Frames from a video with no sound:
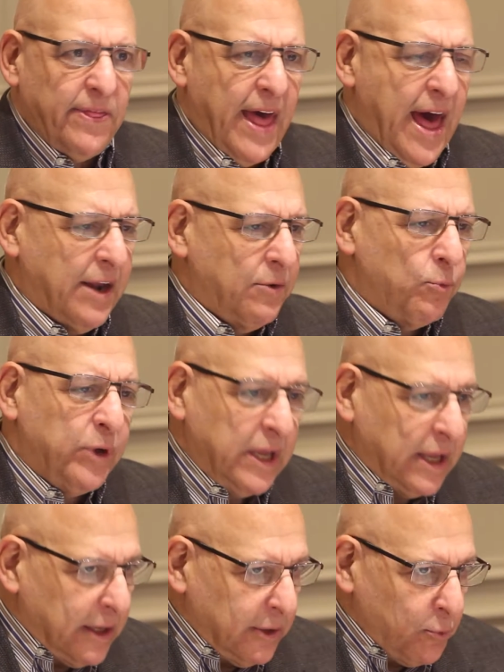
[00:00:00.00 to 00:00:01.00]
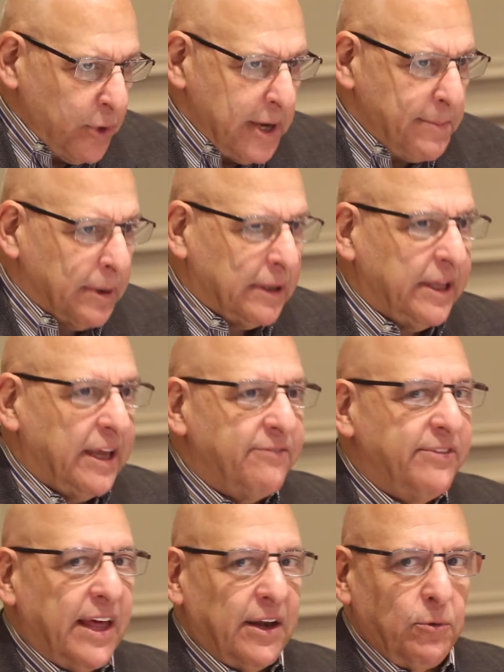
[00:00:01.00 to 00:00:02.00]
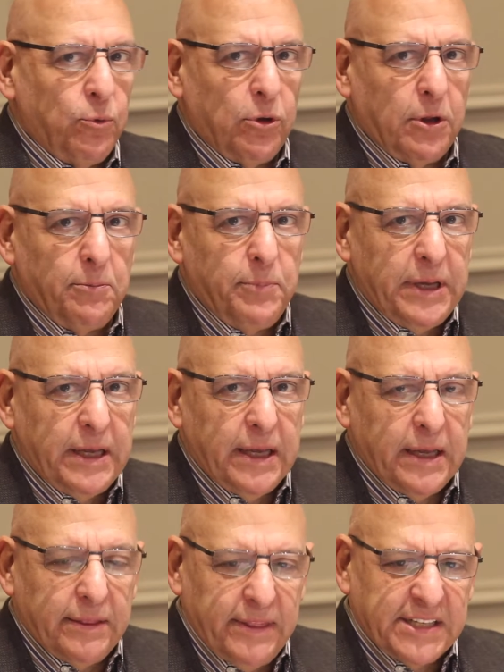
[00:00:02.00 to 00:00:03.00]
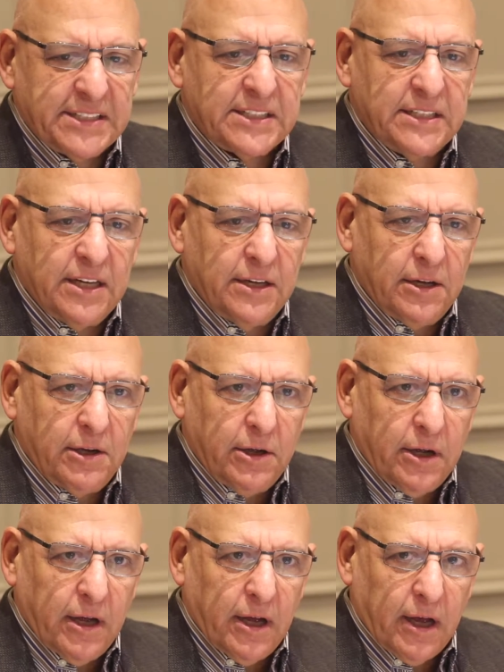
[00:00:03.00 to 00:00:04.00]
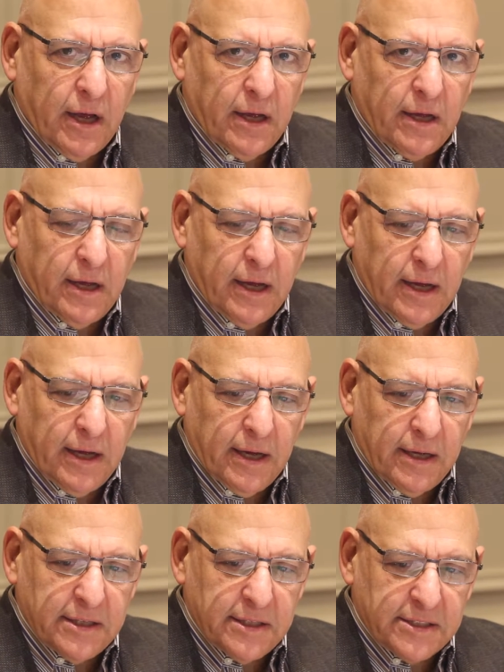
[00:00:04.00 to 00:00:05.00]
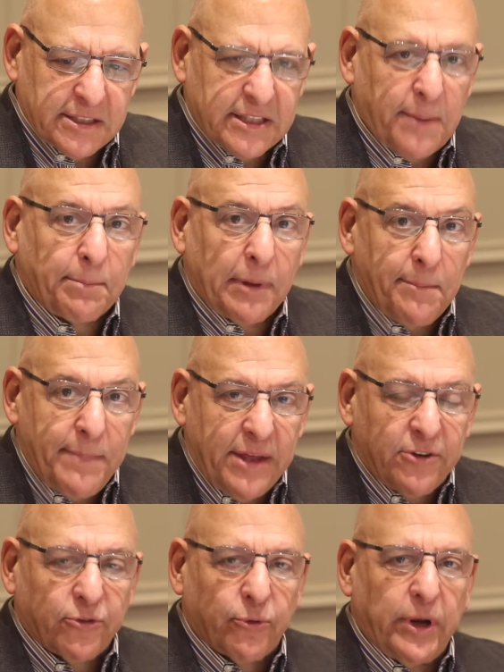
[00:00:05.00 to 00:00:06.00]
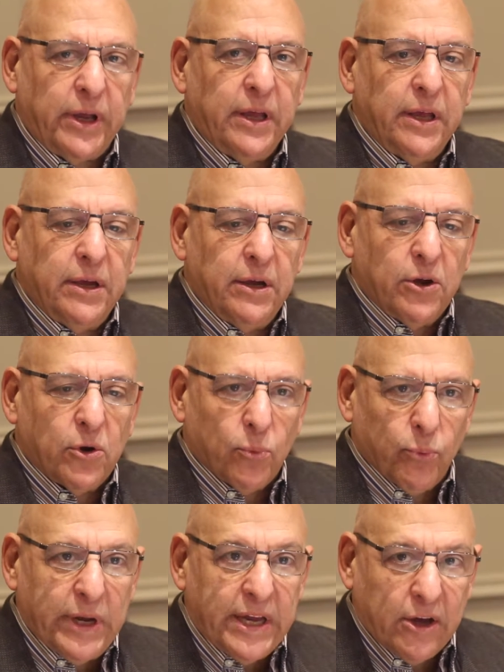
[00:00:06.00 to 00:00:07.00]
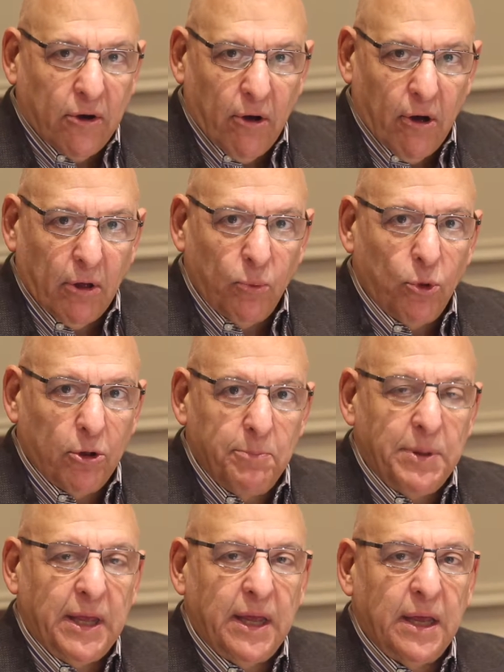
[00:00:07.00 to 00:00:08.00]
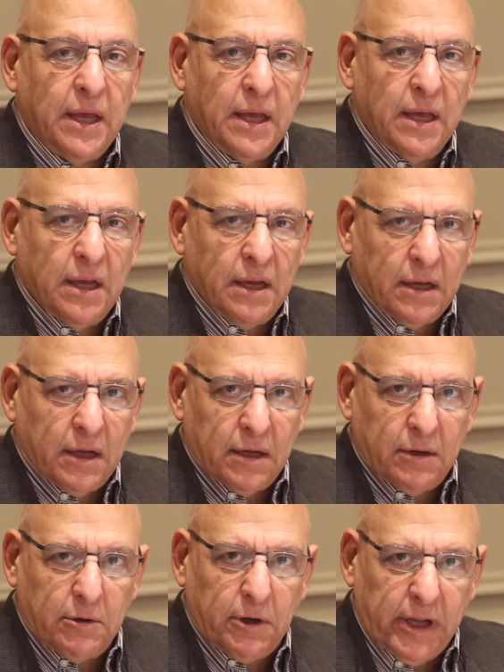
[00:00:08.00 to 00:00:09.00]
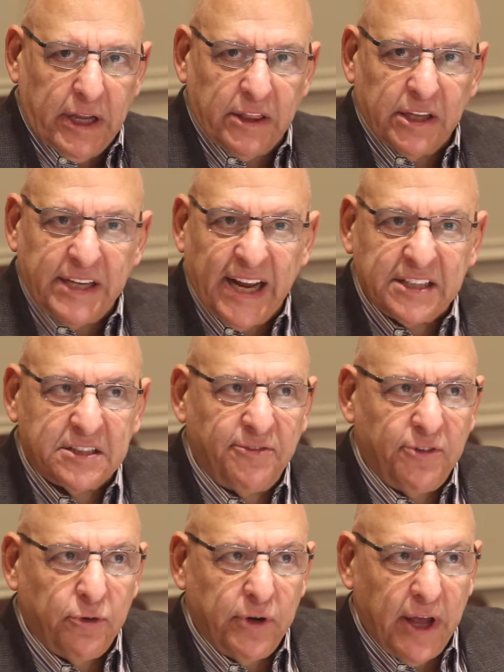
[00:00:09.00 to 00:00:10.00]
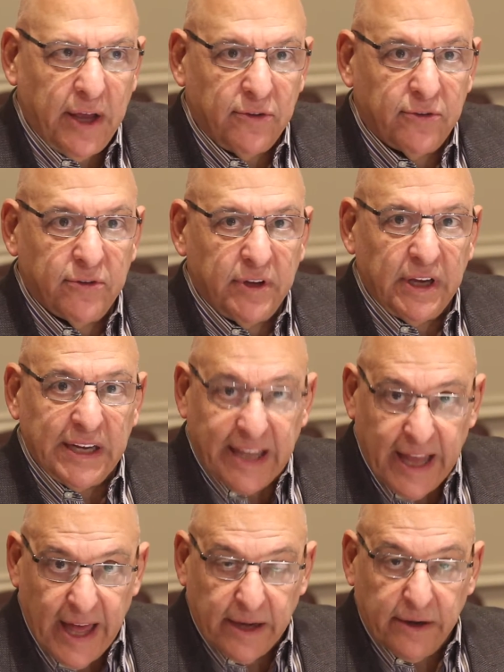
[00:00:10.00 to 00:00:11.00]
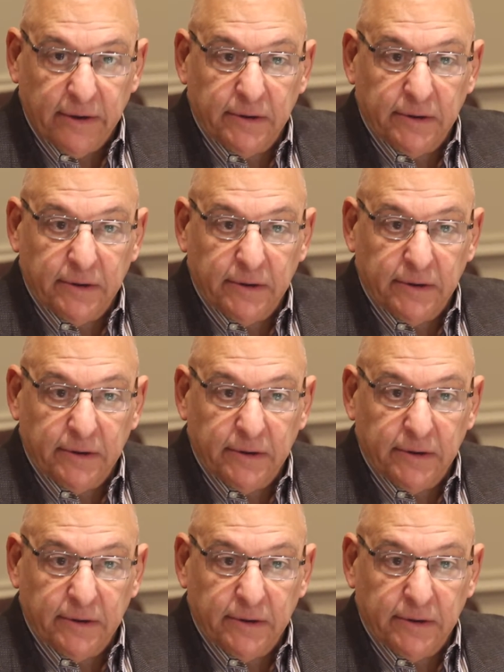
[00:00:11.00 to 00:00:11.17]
that we we believe that will be this uh, supplementary recall will be in the next few days in Canada.